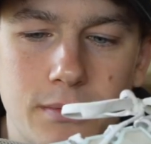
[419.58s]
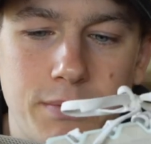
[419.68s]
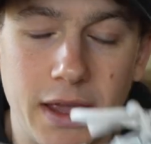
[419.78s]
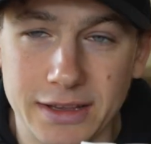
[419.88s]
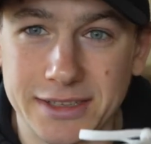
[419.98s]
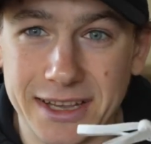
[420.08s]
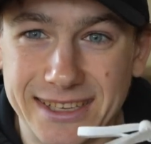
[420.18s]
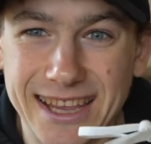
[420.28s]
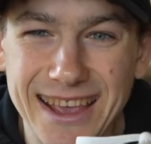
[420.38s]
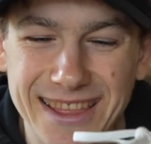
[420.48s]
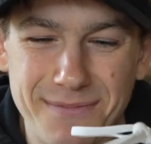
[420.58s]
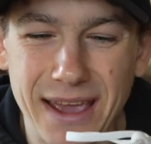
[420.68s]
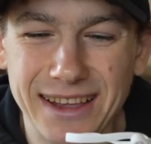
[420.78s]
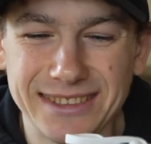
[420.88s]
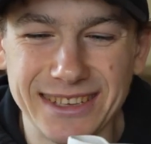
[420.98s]
Pegasus, the
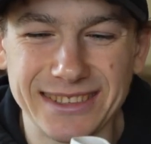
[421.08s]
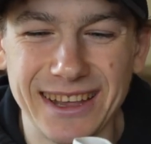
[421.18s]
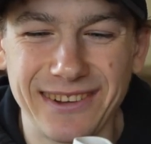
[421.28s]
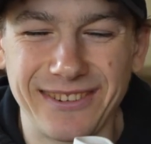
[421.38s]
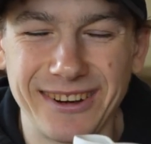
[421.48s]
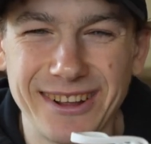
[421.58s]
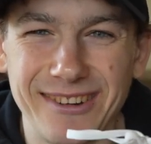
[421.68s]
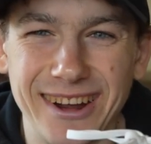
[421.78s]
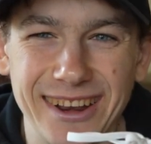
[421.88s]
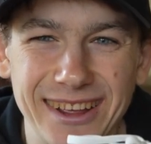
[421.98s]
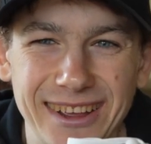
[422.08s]
Pegasus 41.